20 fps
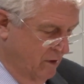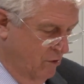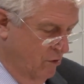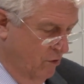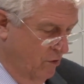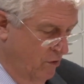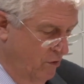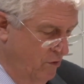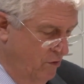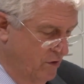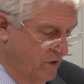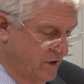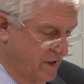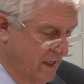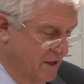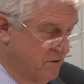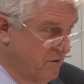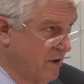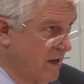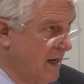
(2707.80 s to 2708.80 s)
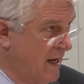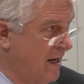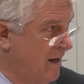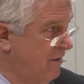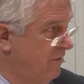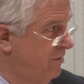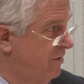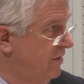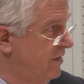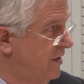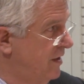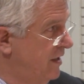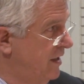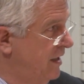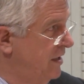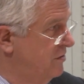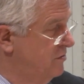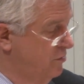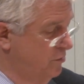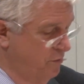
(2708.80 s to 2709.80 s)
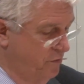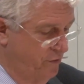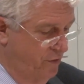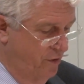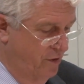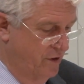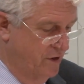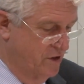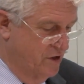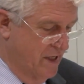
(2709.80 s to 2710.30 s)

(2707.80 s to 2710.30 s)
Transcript: concludes that to have a 2/3